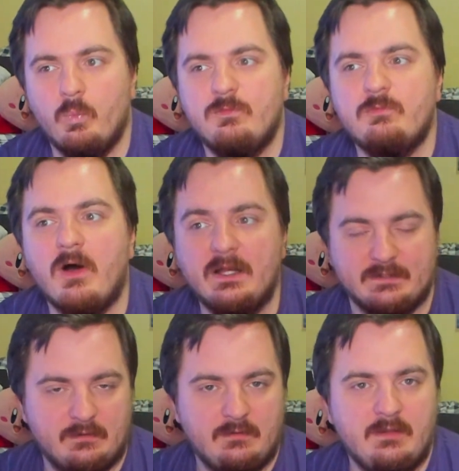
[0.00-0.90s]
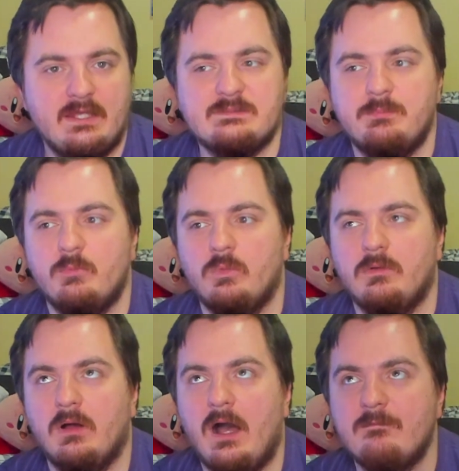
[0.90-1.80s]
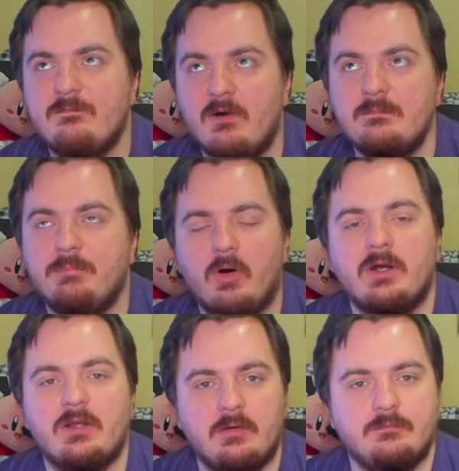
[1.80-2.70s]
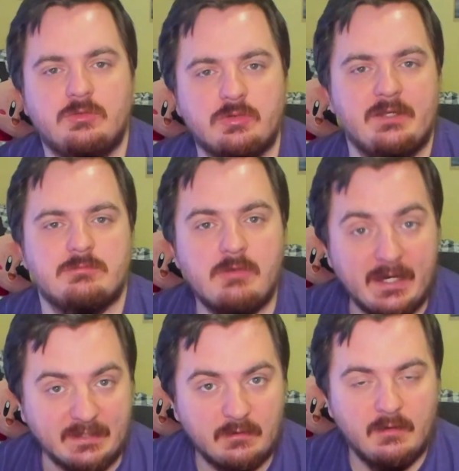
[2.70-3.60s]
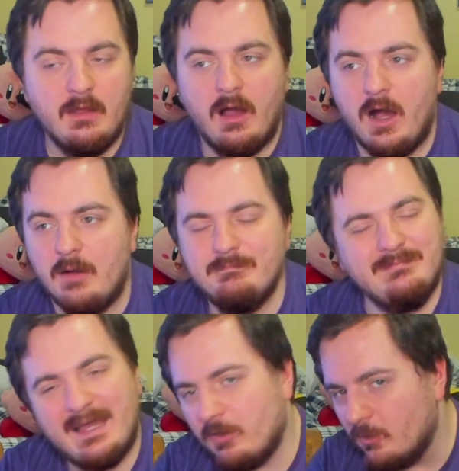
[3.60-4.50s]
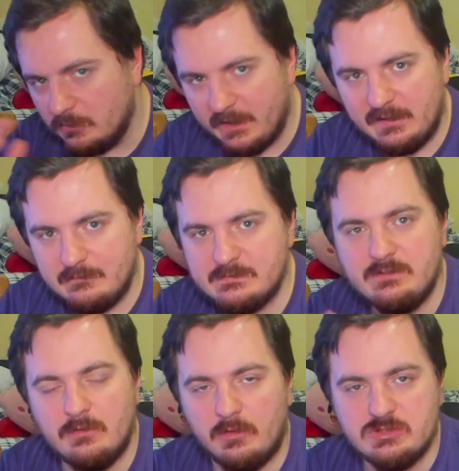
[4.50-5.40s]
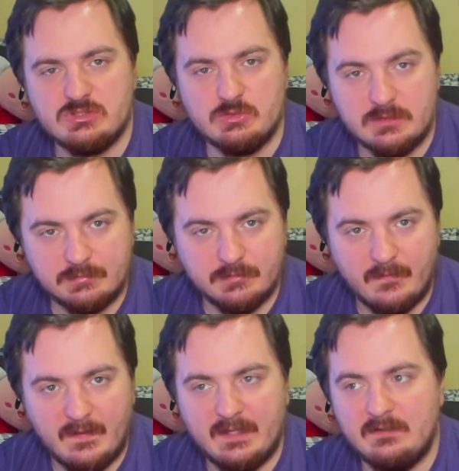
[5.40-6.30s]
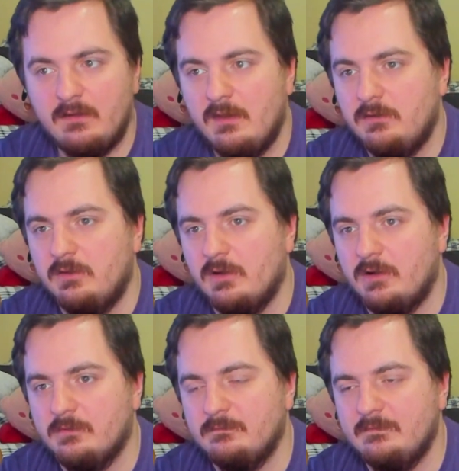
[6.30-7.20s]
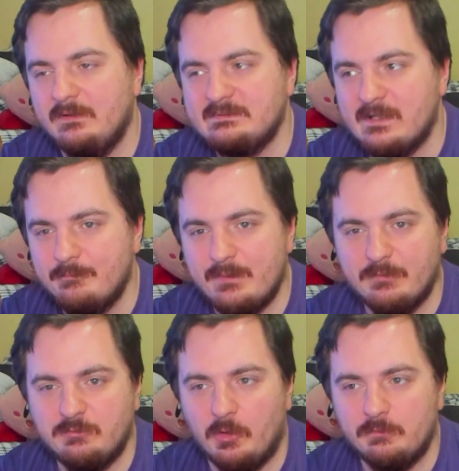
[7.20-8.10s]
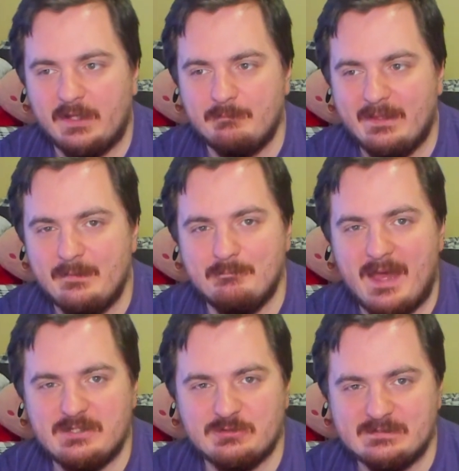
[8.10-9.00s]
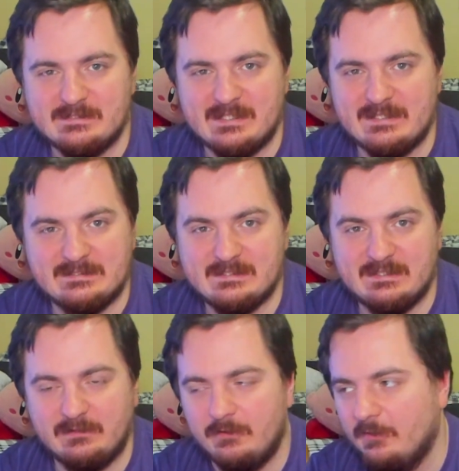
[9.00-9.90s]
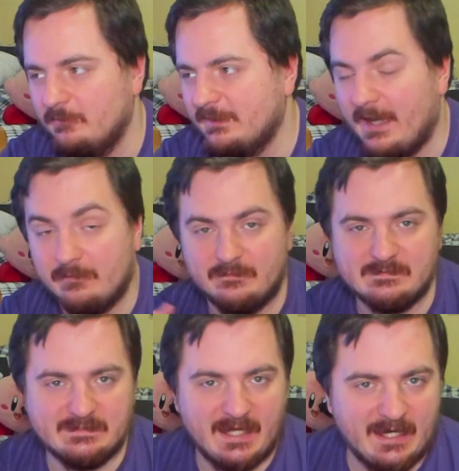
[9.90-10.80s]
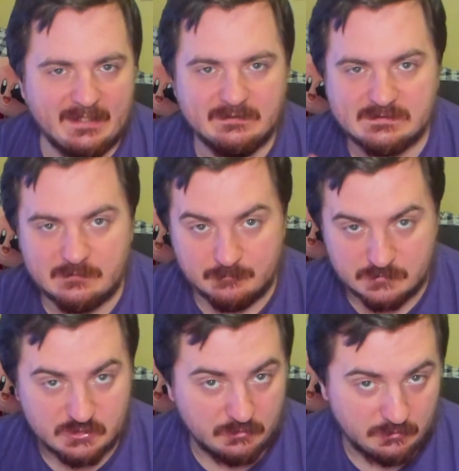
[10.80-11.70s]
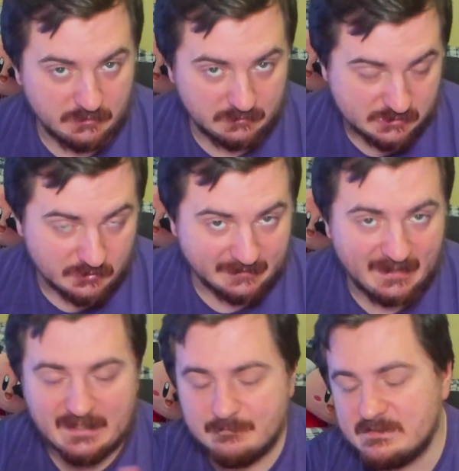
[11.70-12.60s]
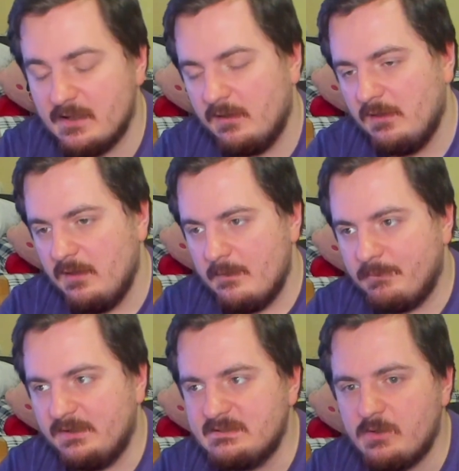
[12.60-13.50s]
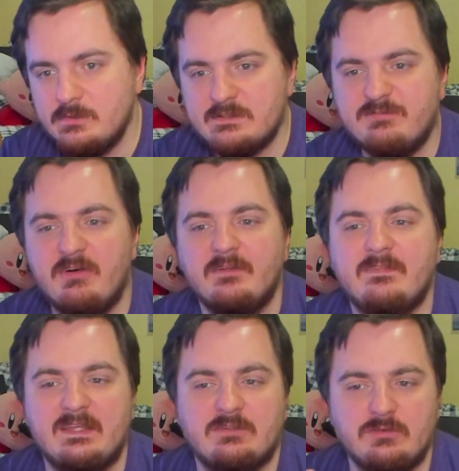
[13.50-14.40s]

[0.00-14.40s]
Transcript: fun, is a fun part of creative writing. Not all games, are suited for that. Some people don't like making bad choices and then seeing, characters die in some certain games. But it's always a fun thing to